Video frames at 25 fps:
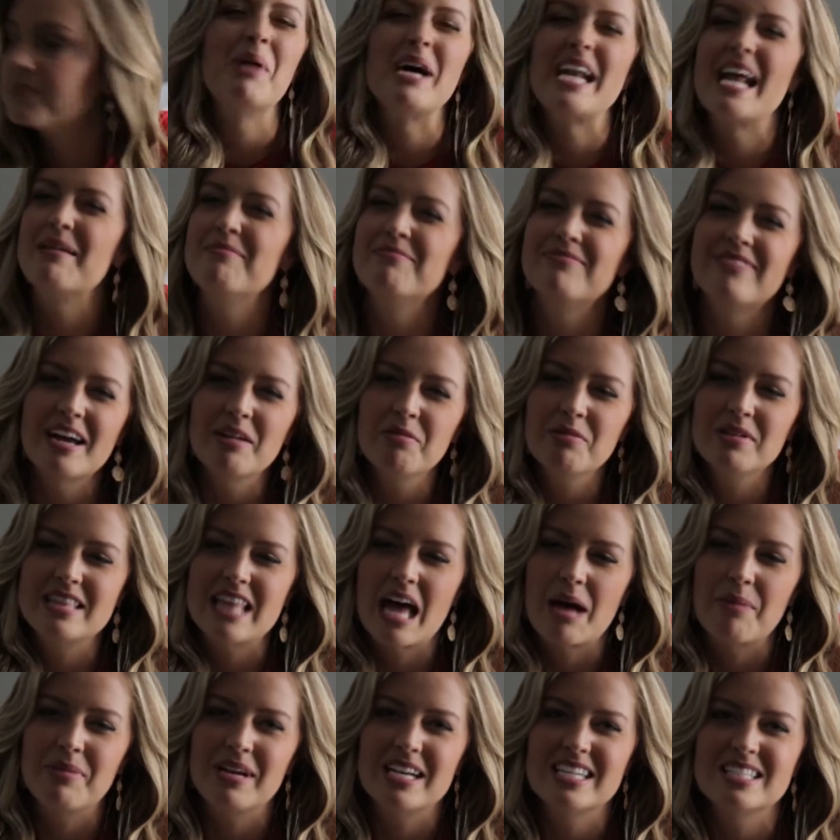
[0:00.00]
But I'm fine with
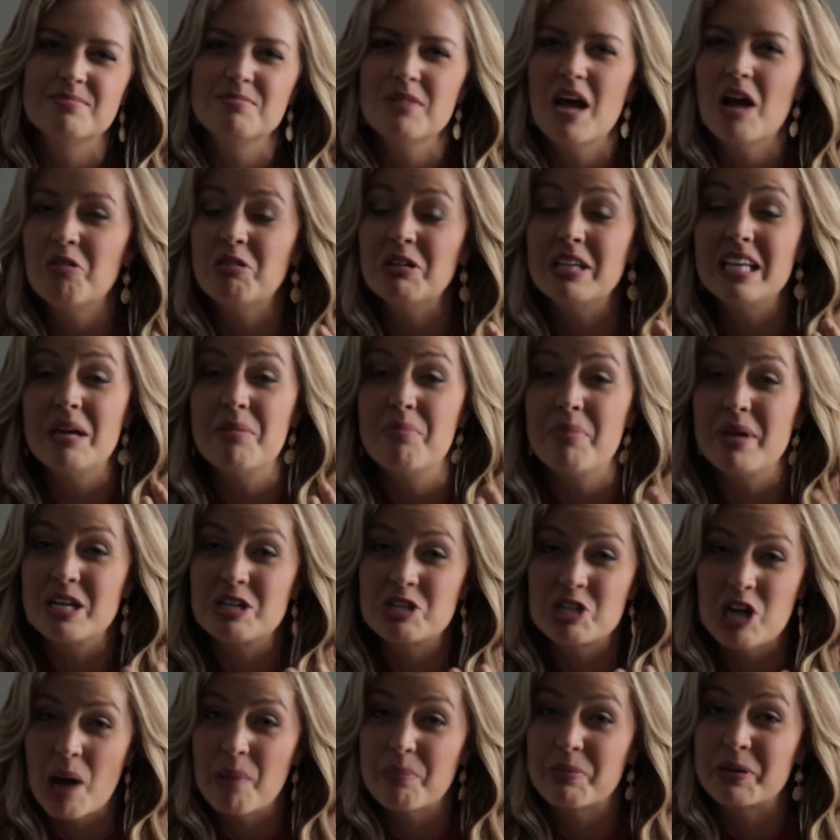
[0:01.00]
that because I'm not really a big
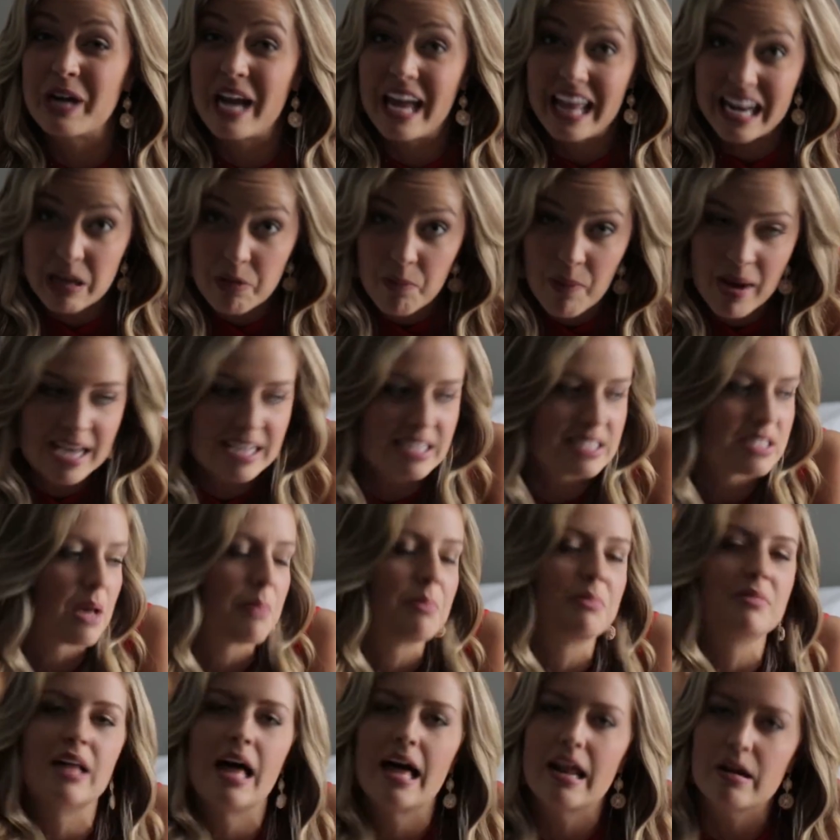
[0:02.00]
shopper anyway, so
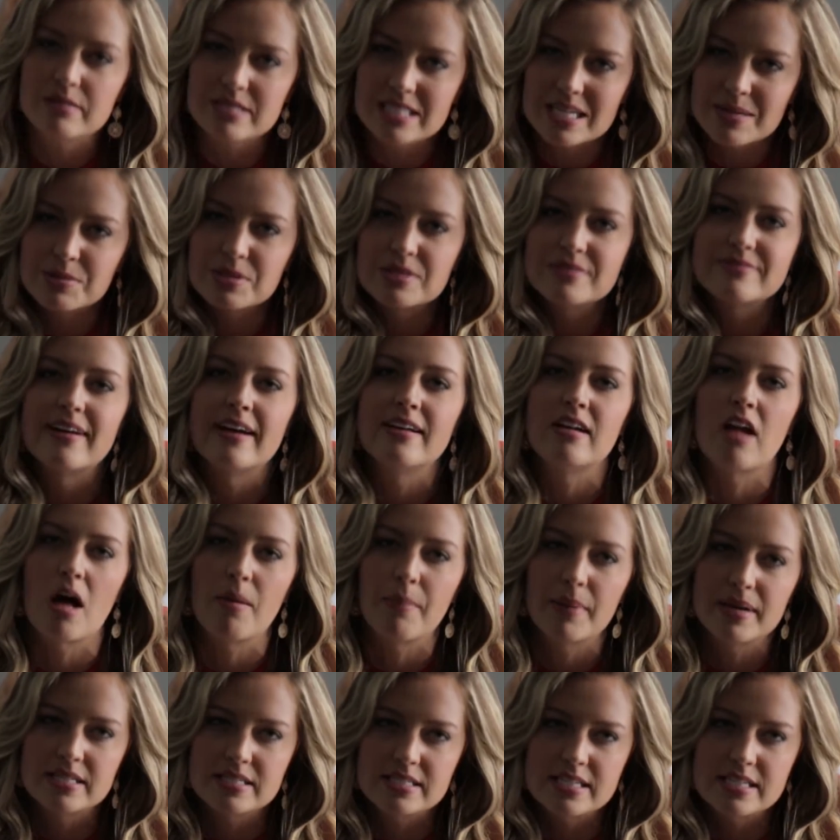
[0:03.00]
I'm glad I was able to find all my